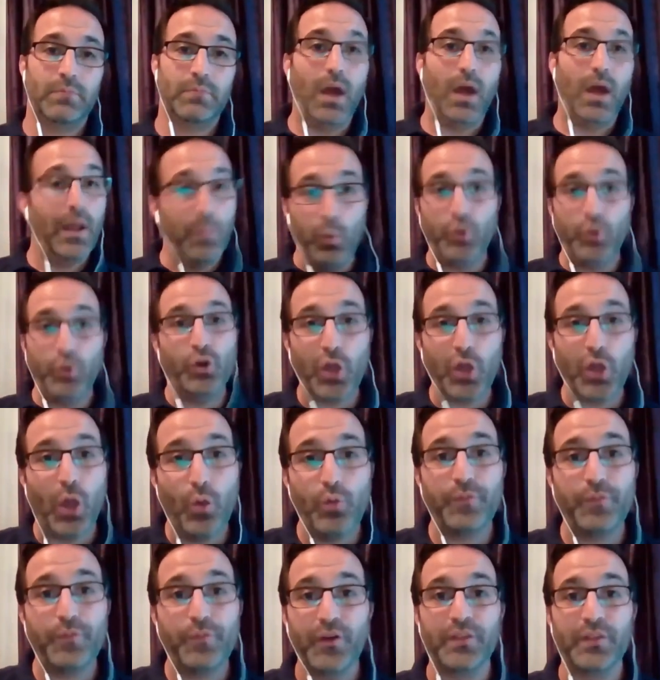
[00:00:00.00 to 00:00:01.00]
I wouldn't
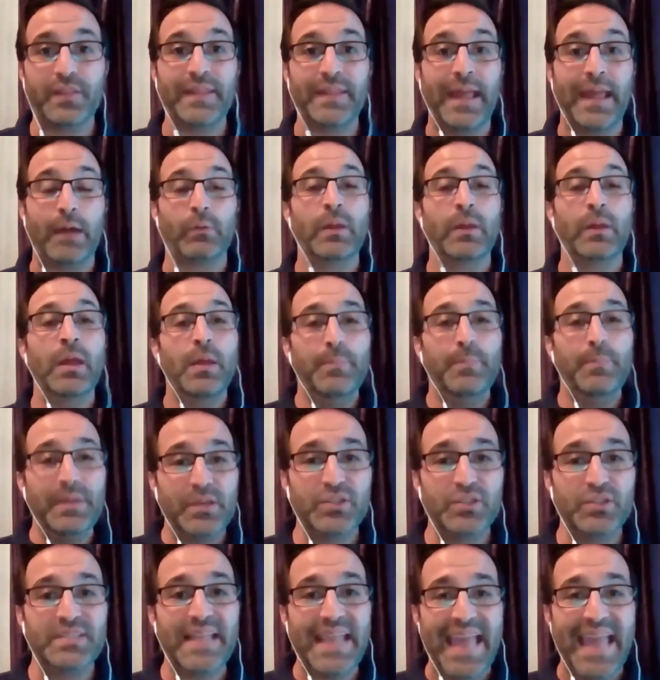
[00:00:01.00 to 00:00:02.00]
go further down
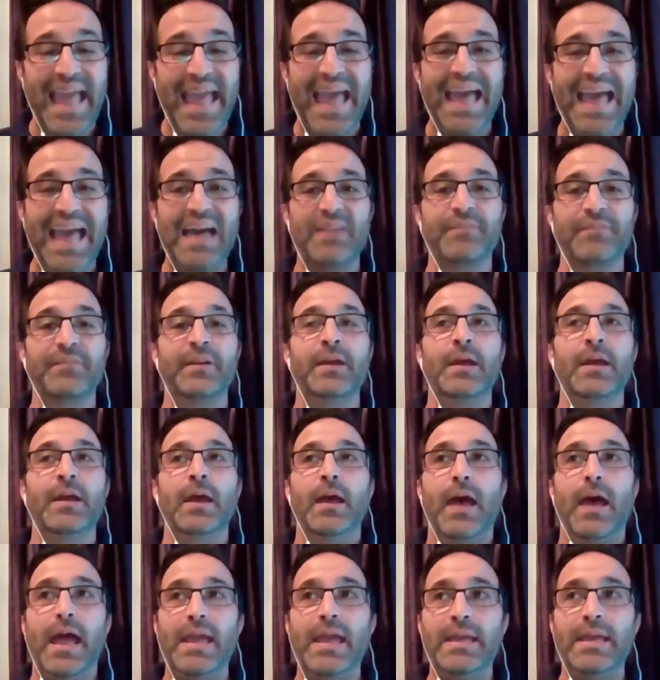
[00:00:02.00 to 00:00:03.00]
because they have
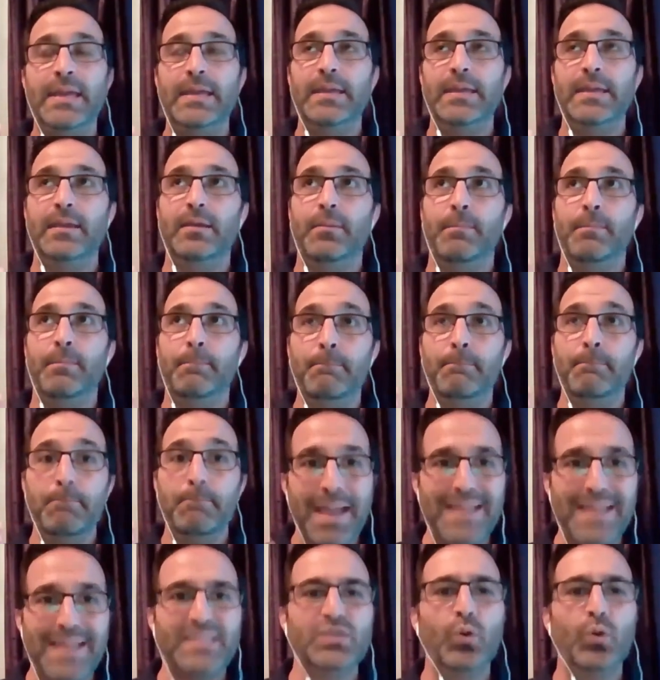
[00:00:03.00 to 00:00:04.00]
a
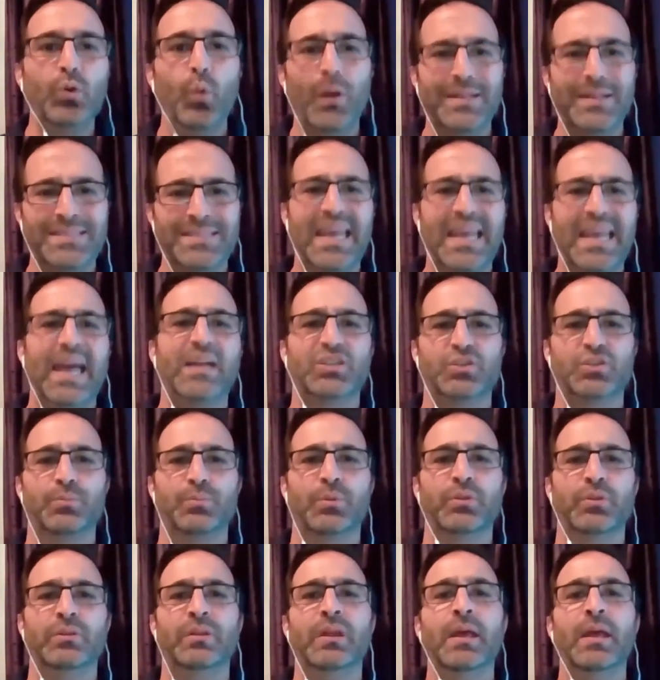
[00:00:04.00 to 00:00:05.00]
metal
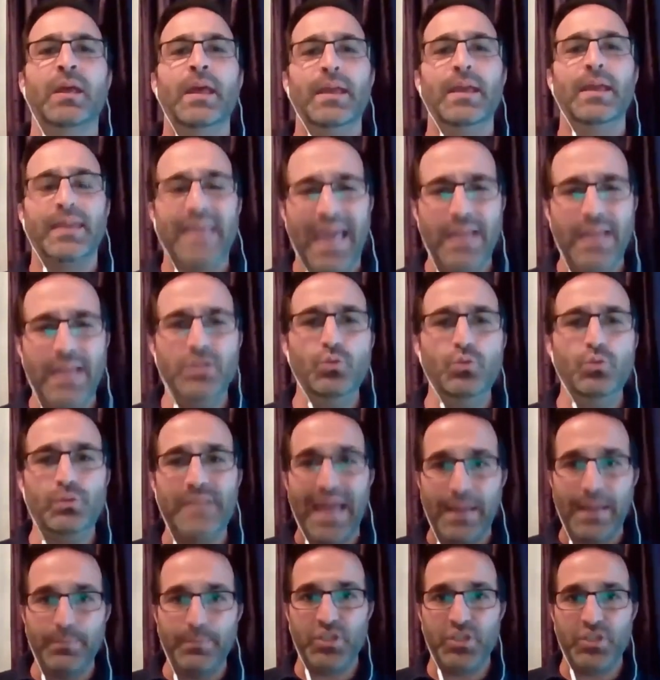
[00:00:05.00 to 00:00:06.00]
attachment. Can you
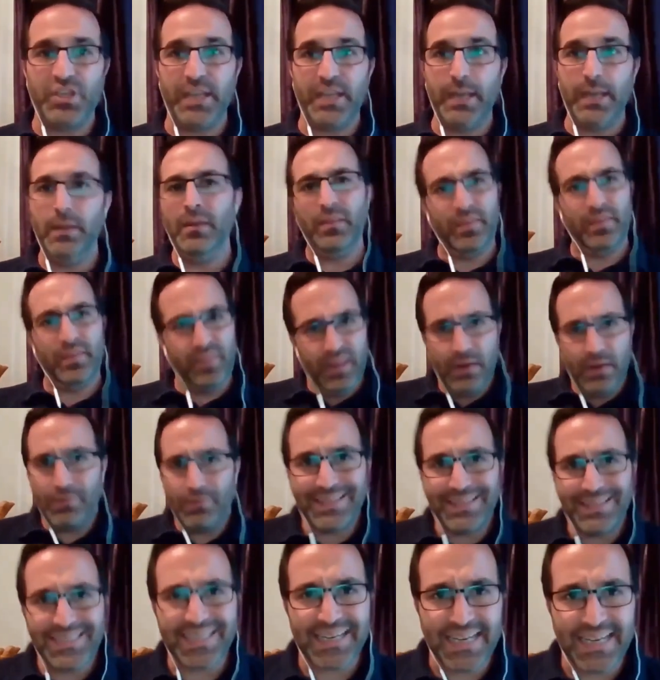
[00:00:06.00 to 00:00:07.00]
damage it?
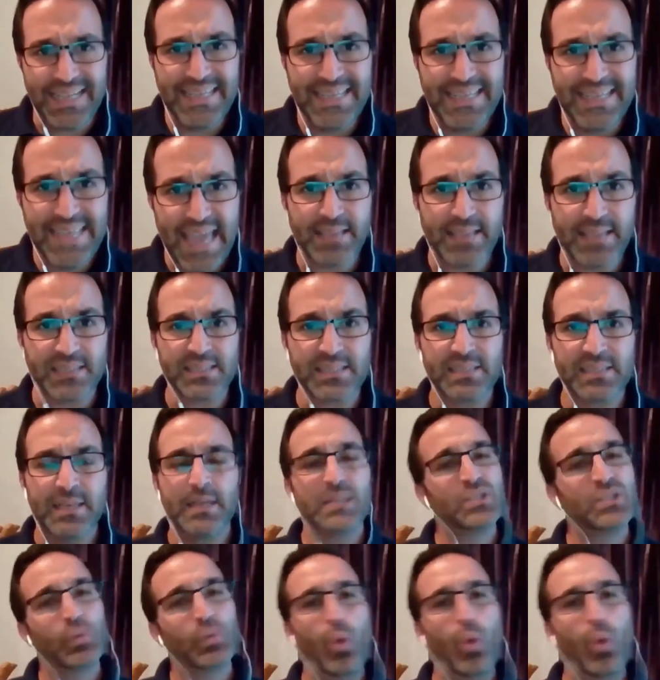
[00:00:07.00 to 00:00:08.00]
Theoretically, yes.
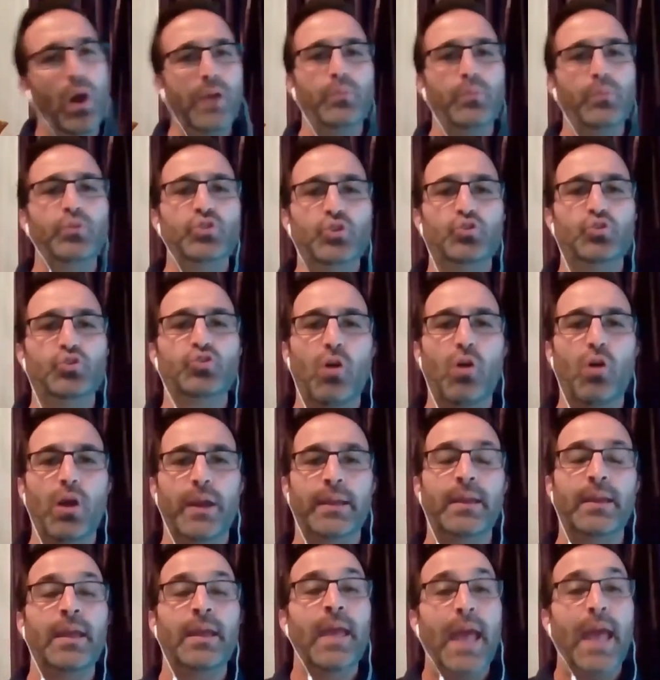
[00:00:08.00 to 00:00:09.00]
So why would you
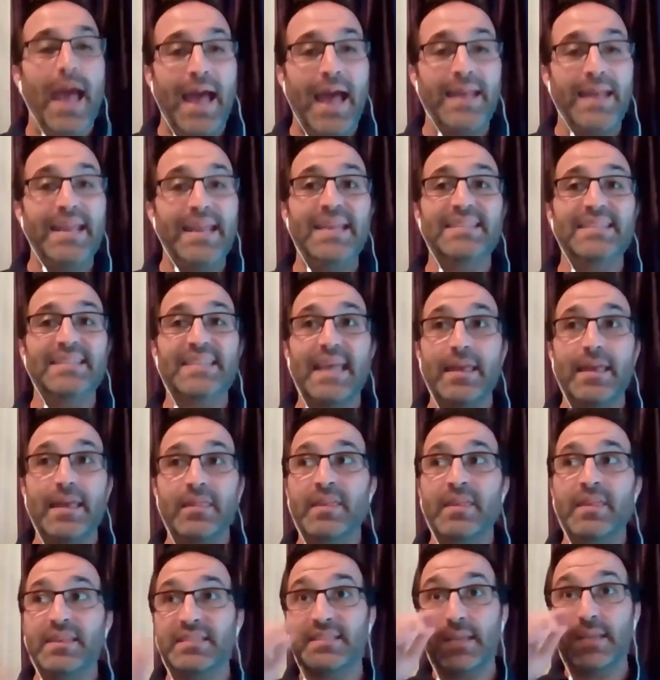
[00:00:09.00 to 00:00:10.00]
try? And it's
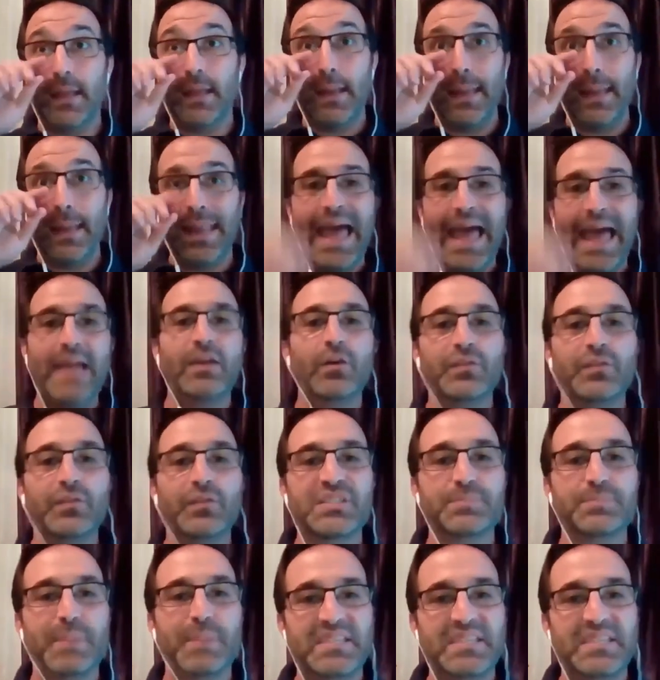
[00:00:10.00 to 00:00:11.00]
this lack of
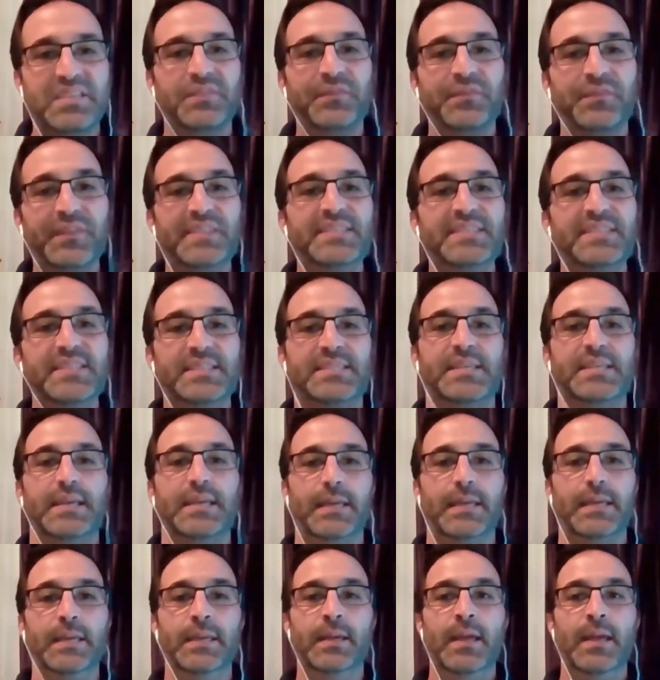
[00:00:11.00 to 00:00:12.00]

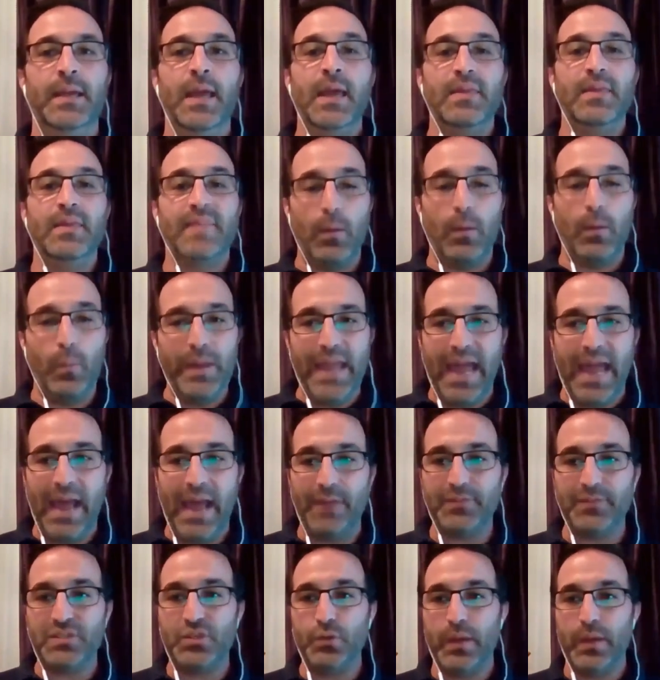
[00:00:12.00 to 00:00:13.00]
specificity that we
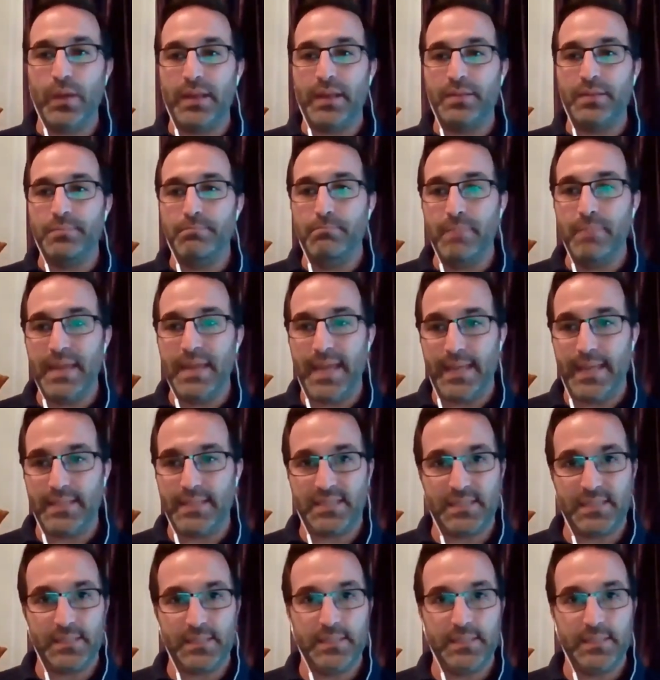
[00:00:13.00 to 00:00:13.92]
have to admit